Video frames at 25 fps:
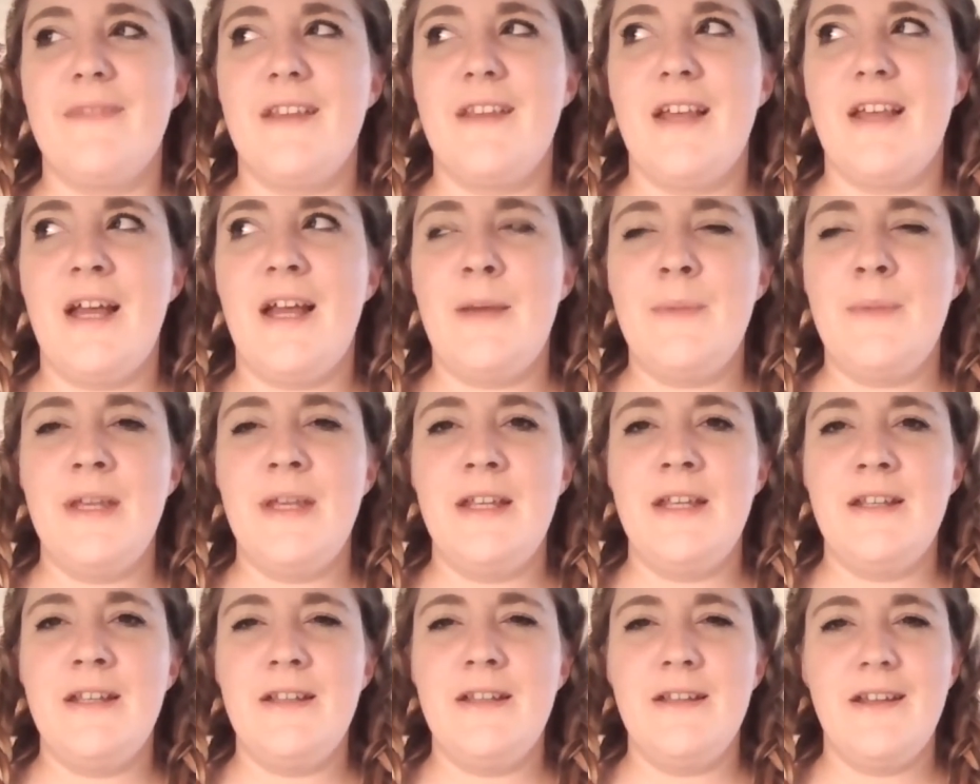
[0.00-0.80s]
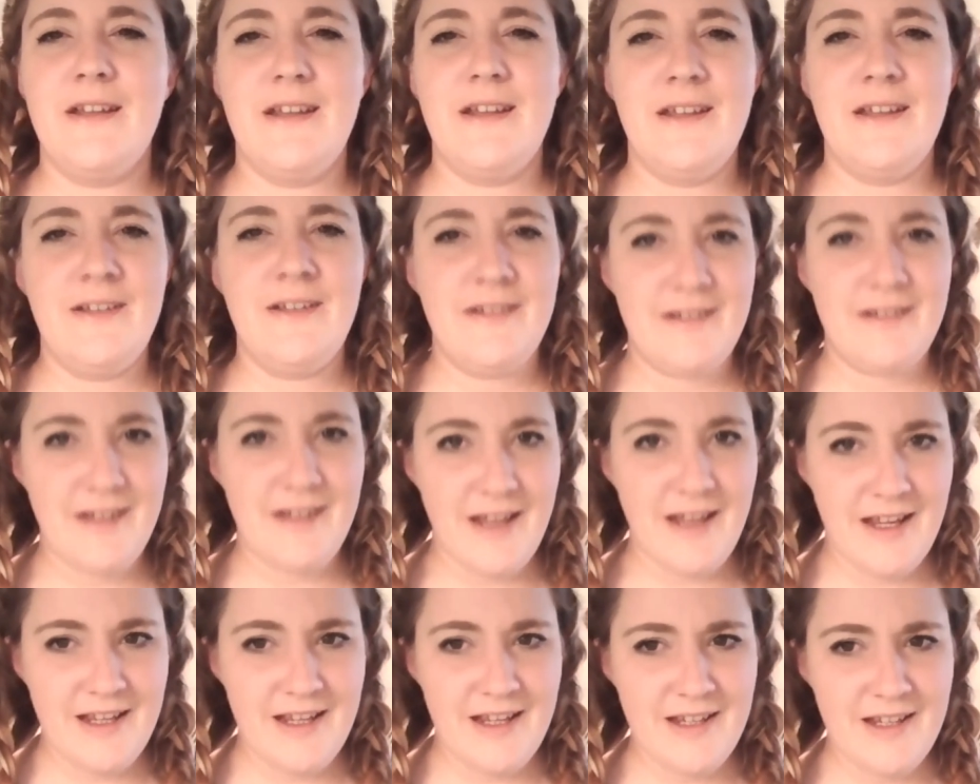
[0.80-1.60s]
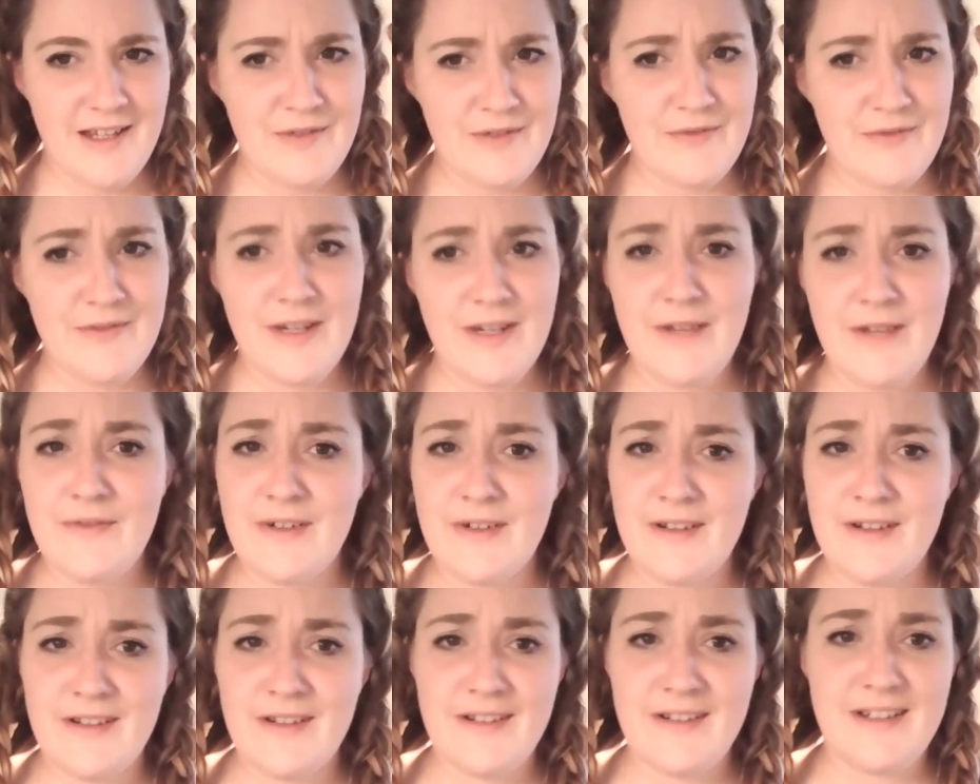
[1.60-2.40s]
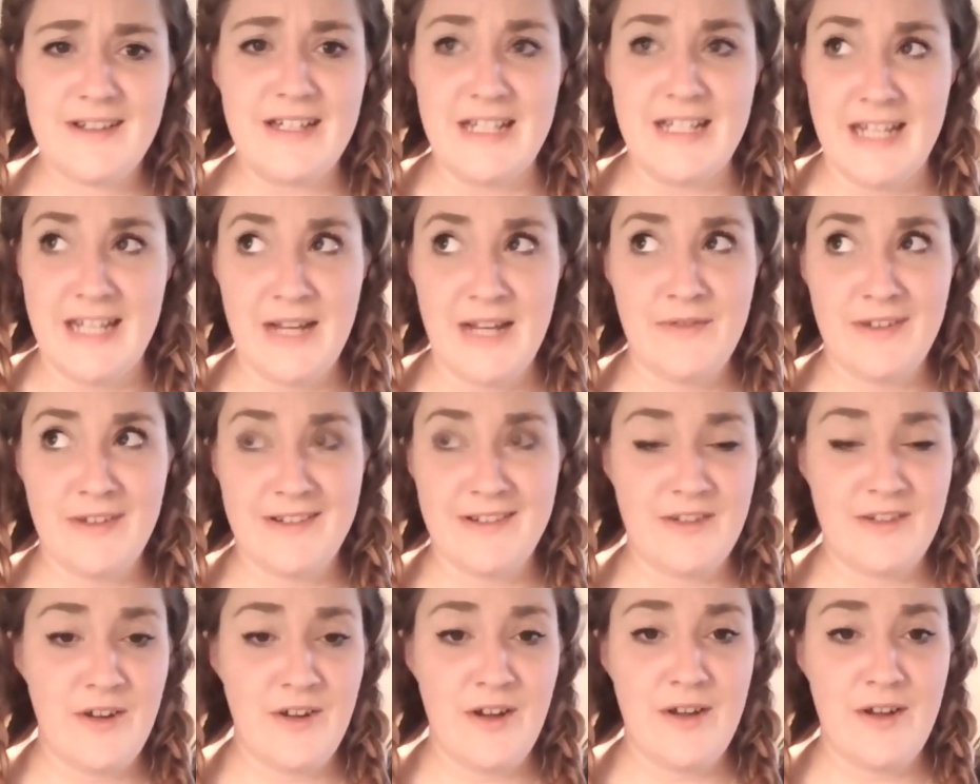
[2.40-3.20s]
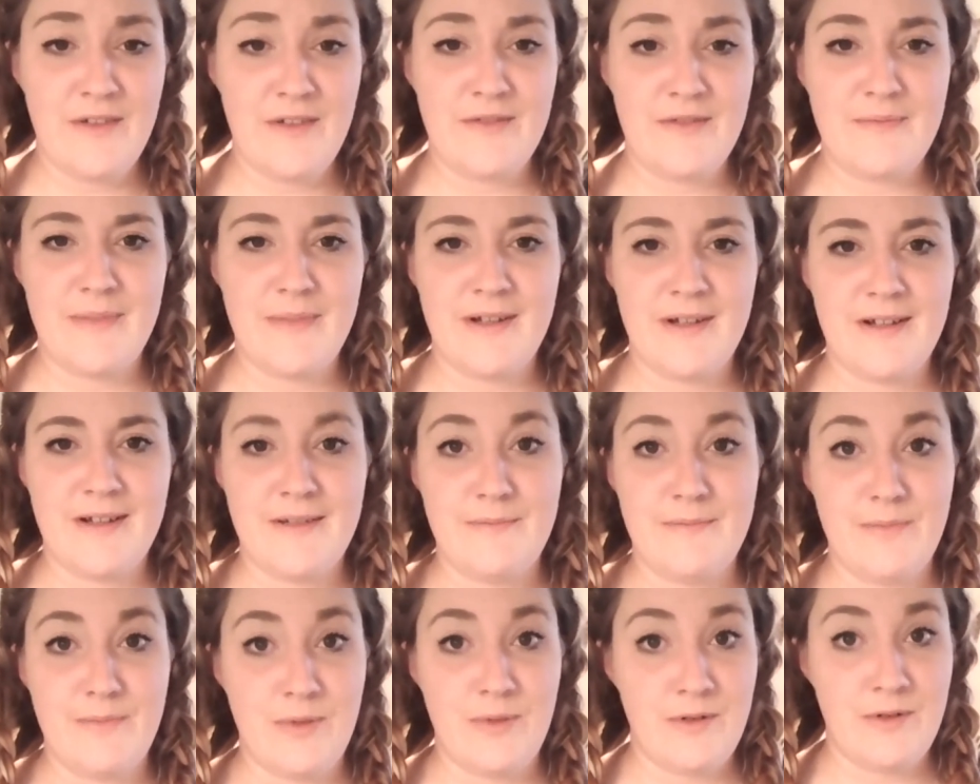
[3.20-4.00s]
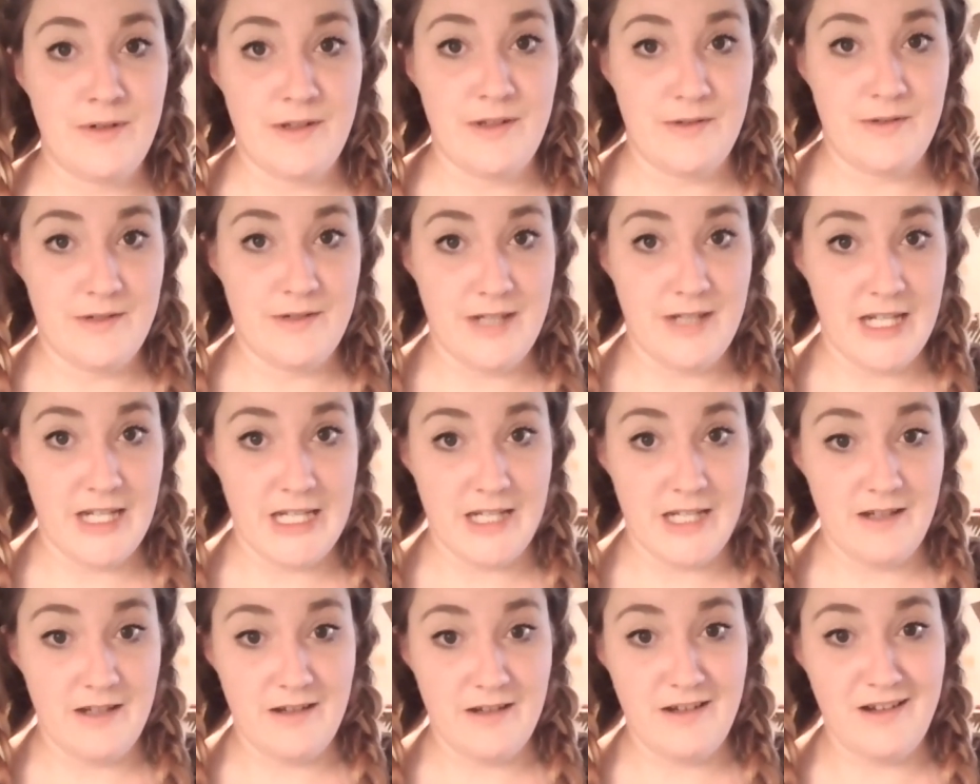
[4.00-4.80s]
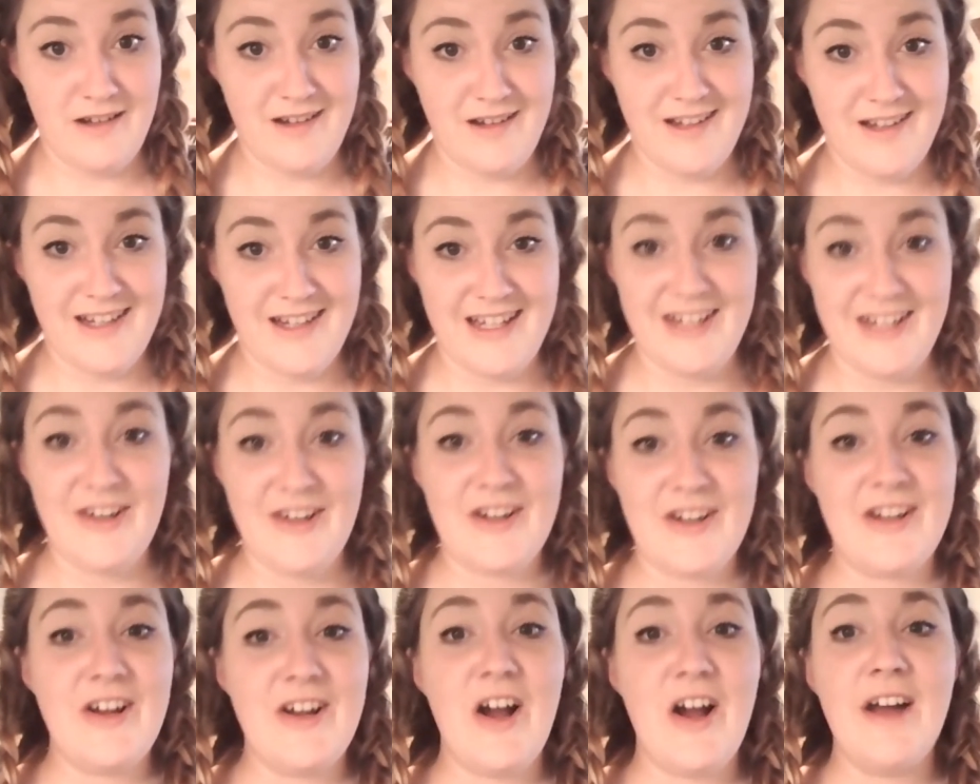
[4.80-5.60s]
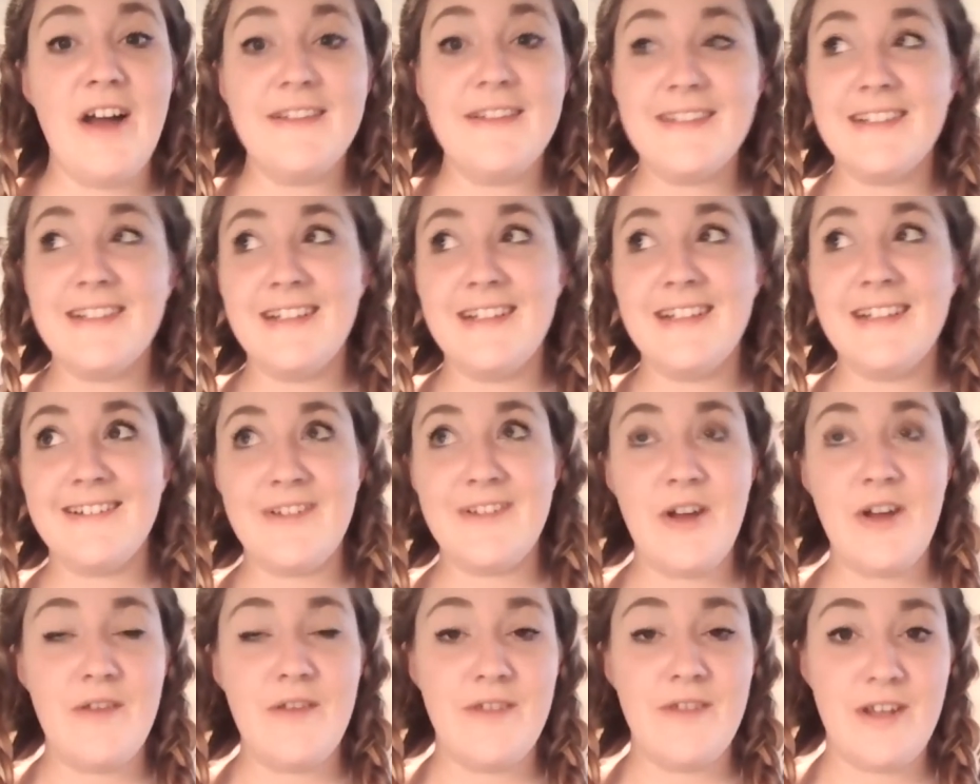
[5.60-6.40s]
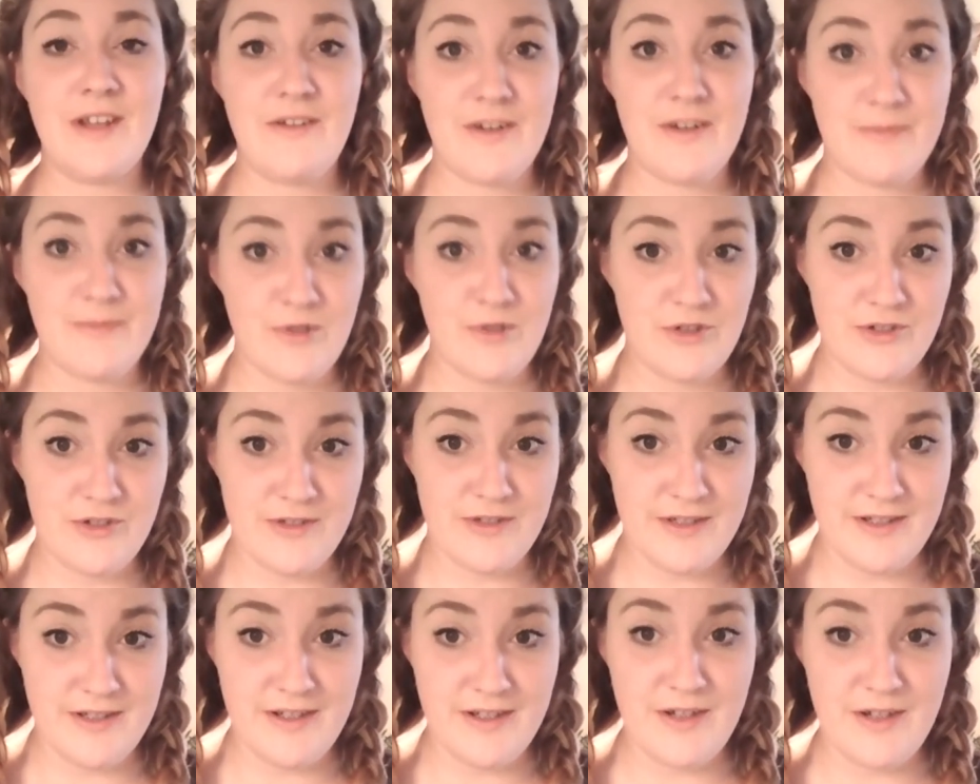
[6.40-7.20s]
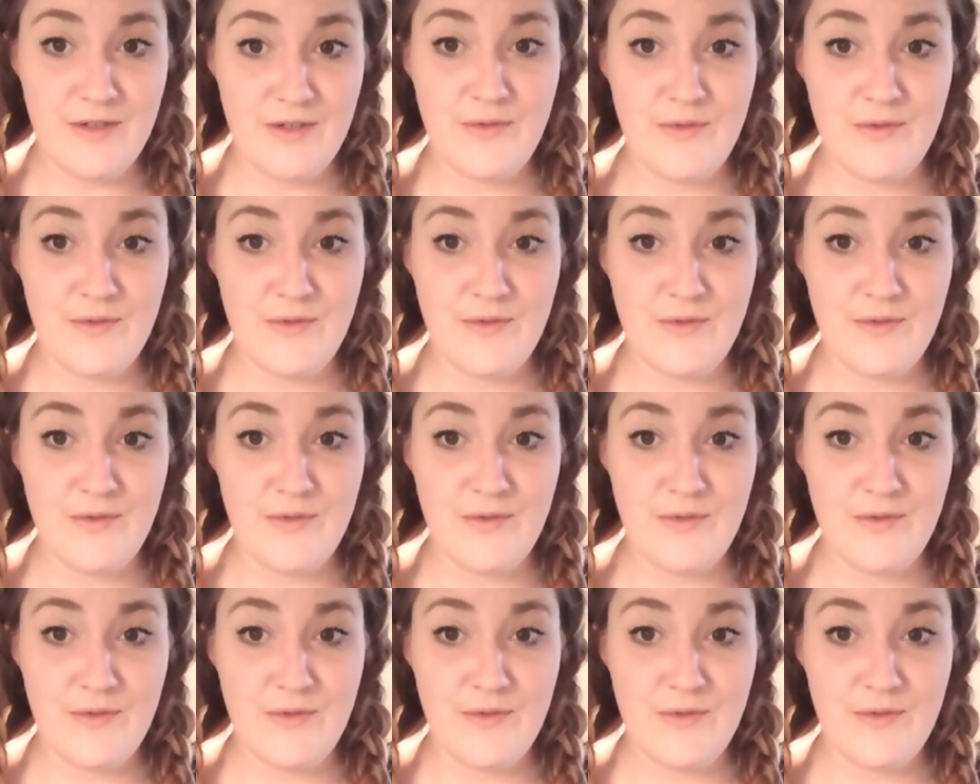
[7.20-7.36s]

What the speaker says: I mean, you say you've never surfed, but boy, you did. You're constantly surfing your emotional